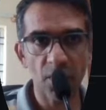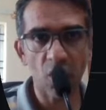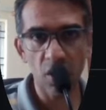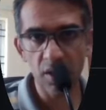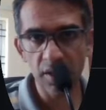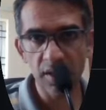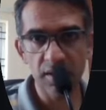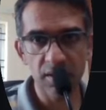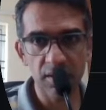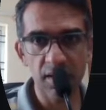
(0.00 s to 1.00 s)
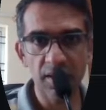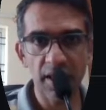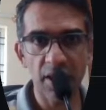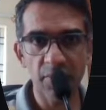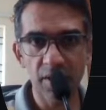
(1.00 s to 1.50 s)
all these things
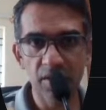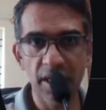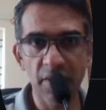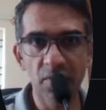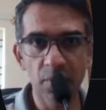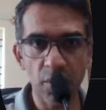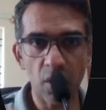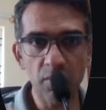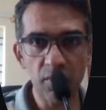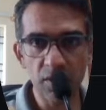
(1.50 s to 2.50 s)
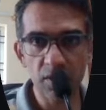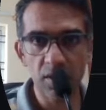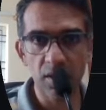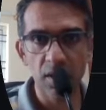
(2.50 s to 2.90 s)
have been saved prompts.